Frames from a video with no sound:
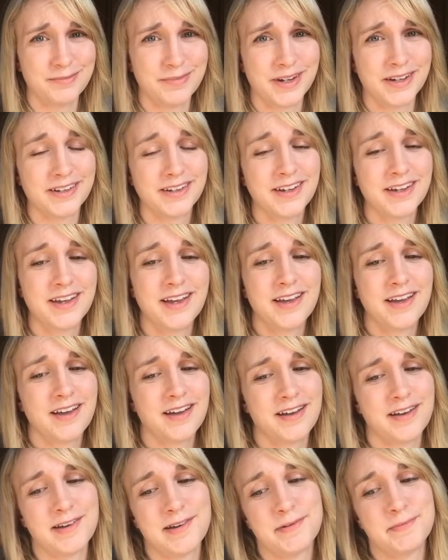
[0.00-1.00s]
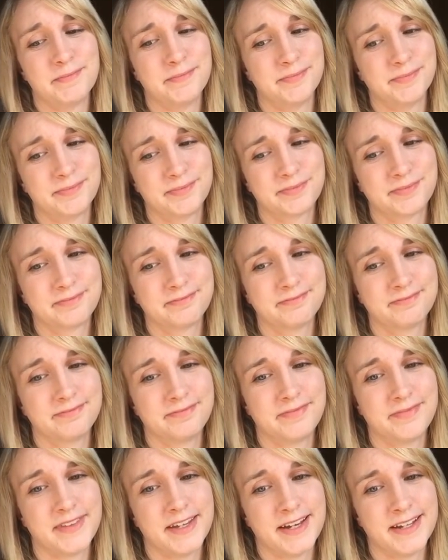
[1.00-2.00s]
But
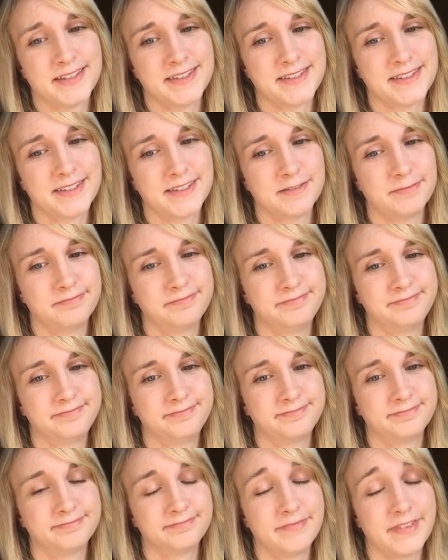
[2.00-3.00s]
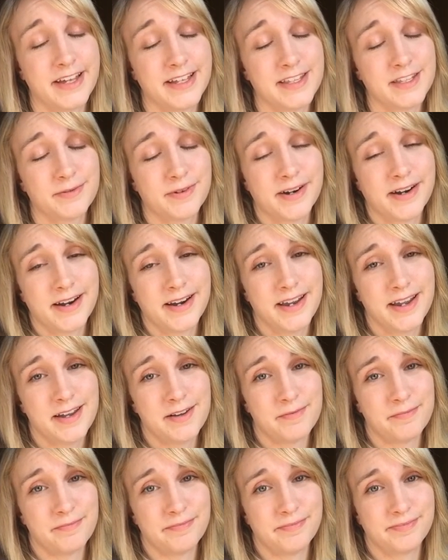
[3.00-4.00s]
that's where I
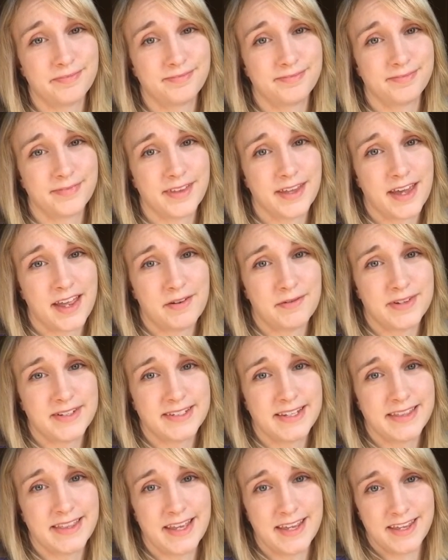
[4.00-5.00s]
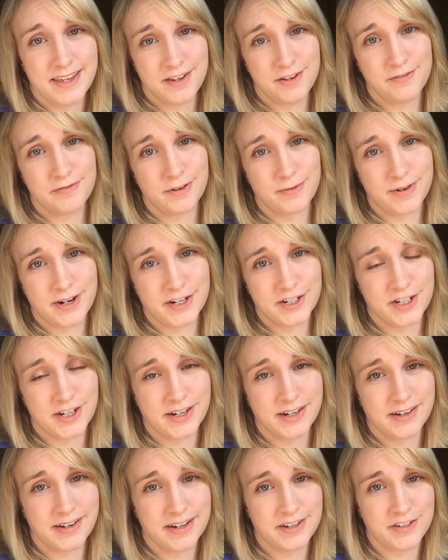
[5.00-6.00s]
am. And I want to say thank you for
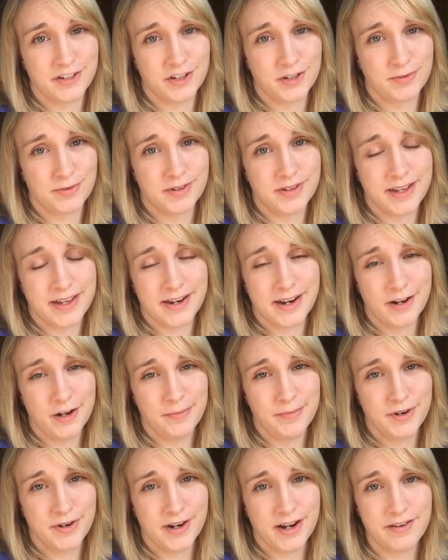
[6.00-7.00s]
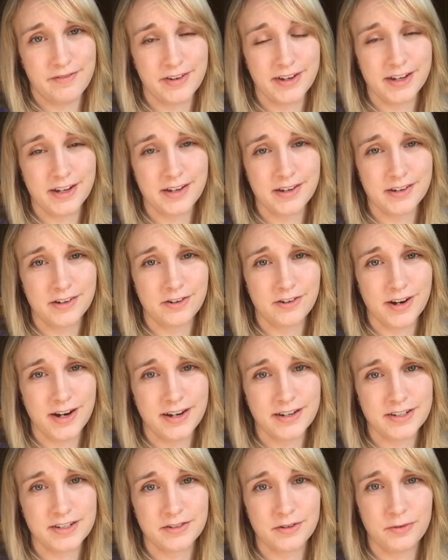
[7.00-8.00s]
watching as usual, and I hope you're having a
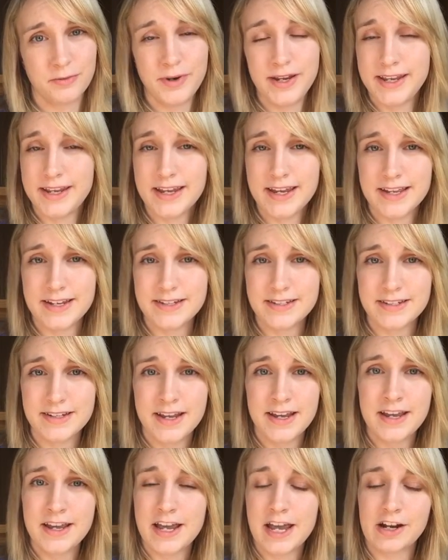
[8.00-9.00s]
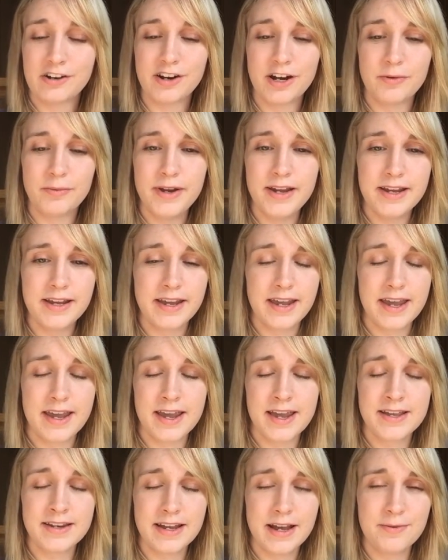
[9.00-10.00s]
great weekend, a great week,
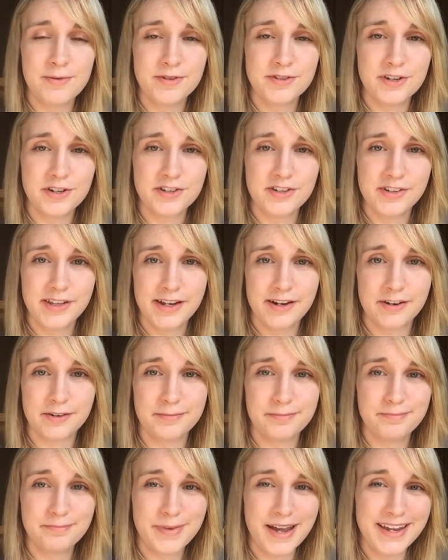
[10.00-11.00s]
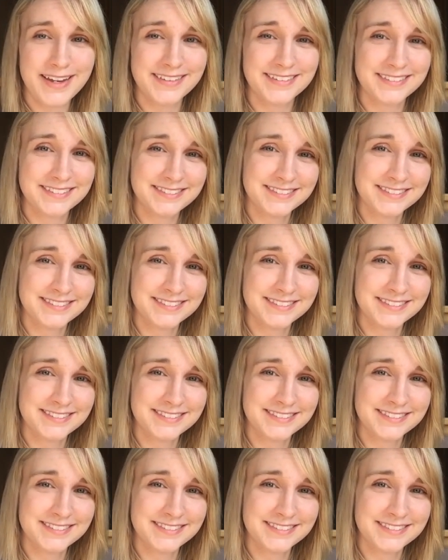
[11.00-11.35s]
and I will talk to you later. Bye.